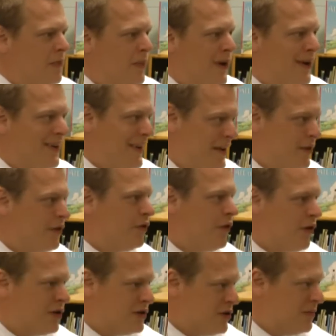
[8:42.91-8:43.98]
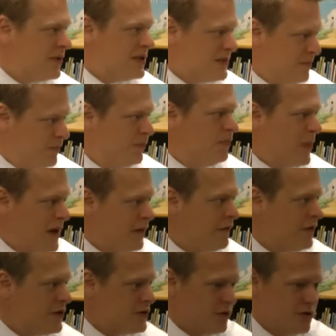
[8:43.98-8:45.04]
but in the long term it's
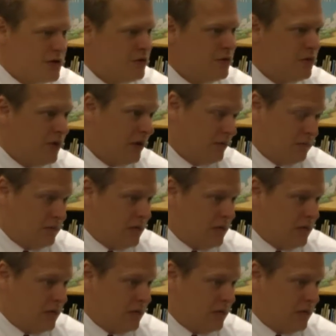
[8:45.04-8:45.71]
beneficial to